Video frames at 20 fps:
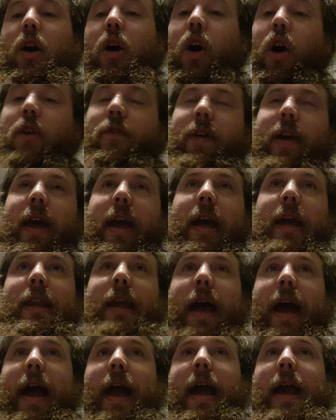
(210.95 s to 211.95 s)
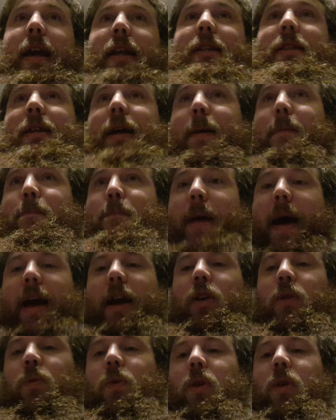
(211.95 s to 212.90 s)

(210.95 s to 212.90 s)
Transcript: overhead and back